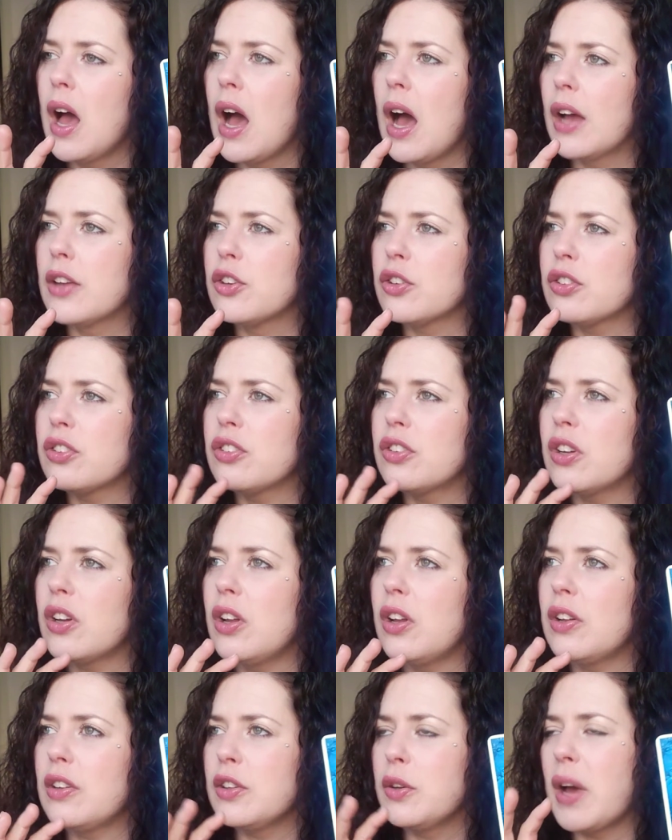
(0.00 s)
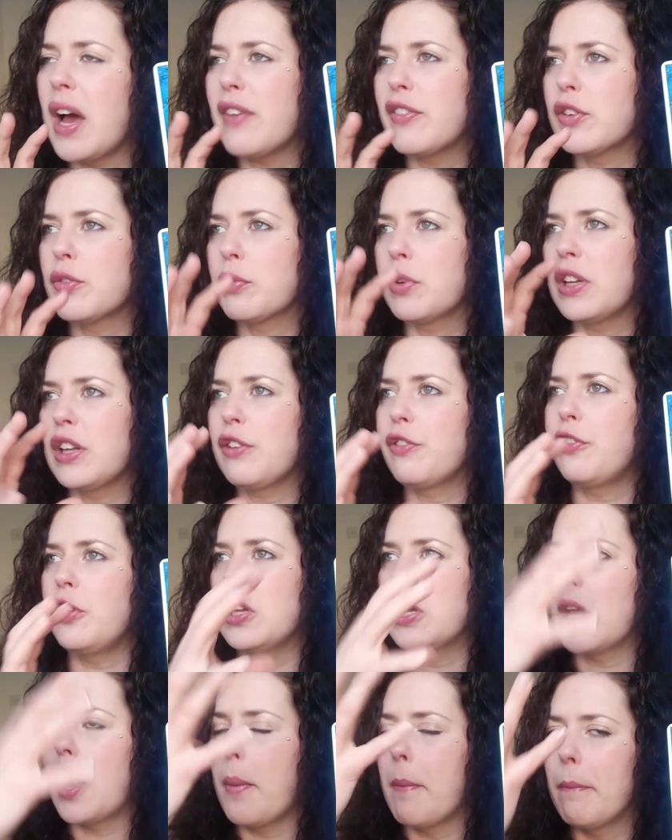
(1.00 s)
You haven't really
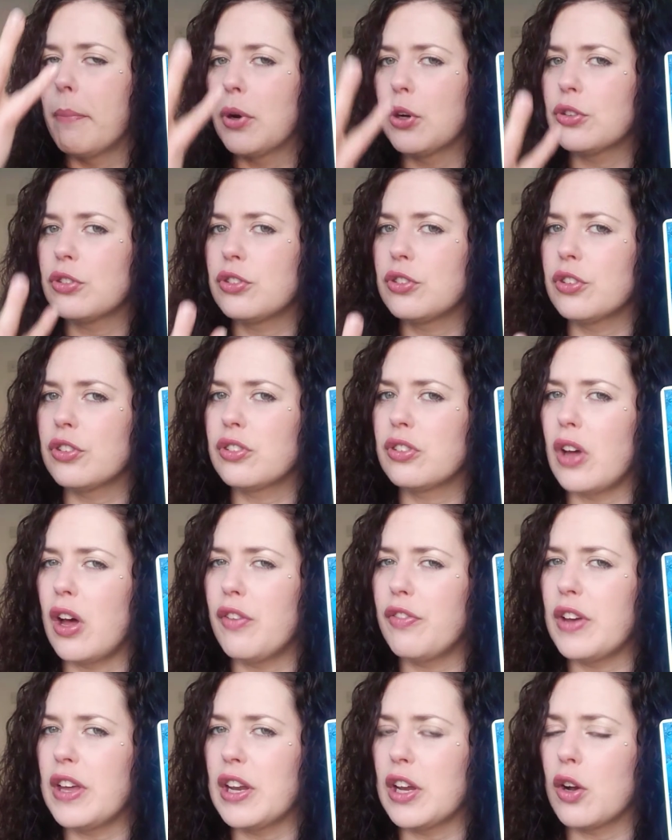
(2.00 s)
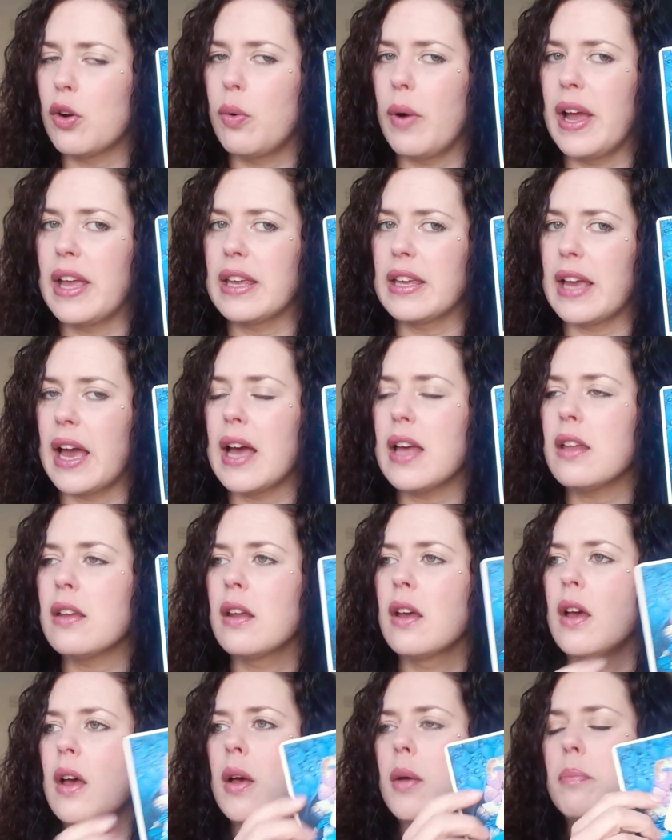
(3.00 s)
fully immersed yourself in it quite yet,
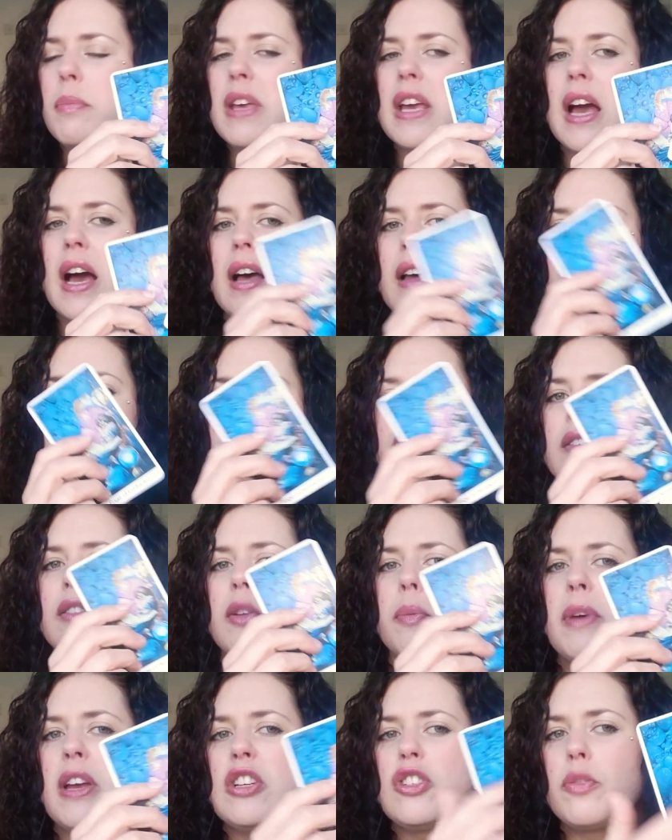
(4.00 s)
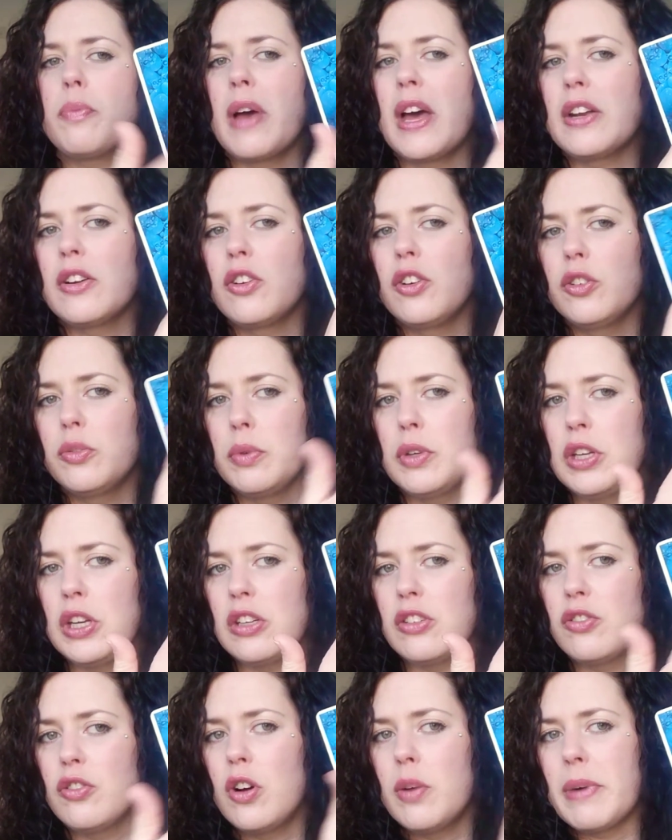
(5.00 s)
because the Page of Pentacles, what you
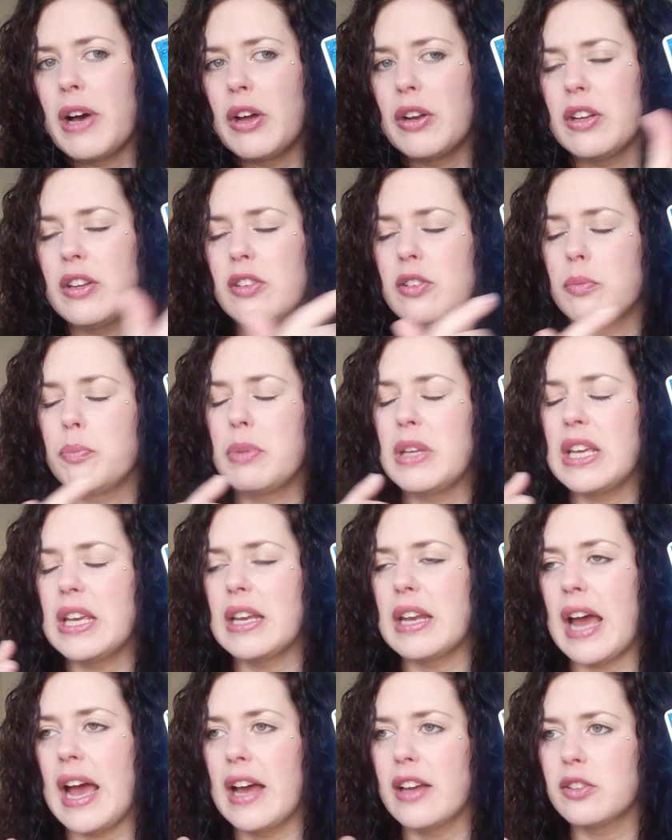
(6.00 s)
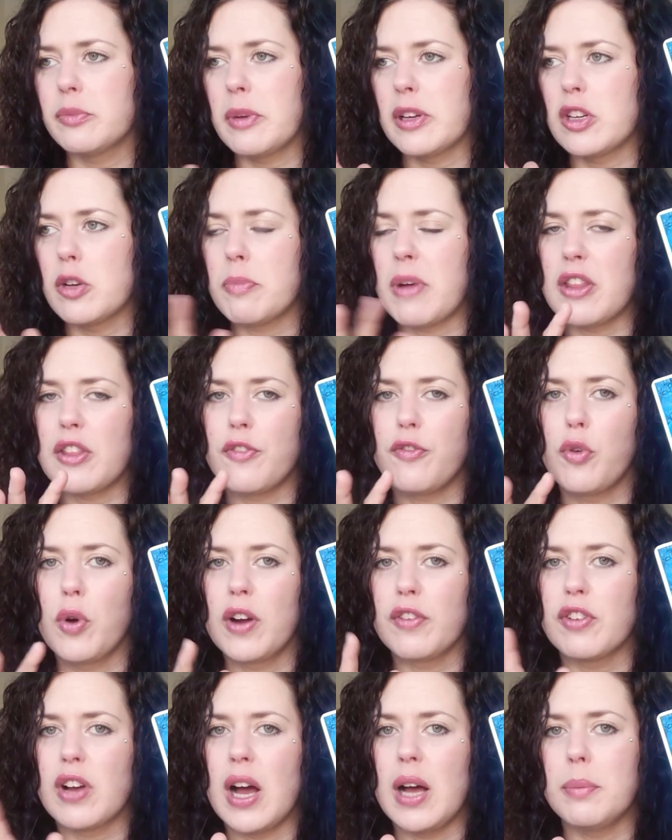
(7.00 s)
need to know about, is being aspected by the Four
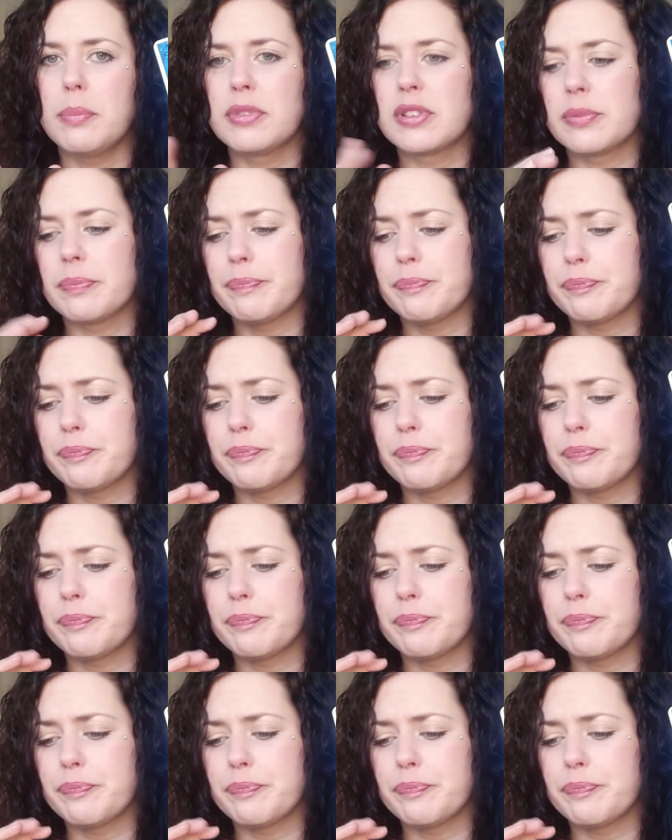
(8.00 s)
of Cups,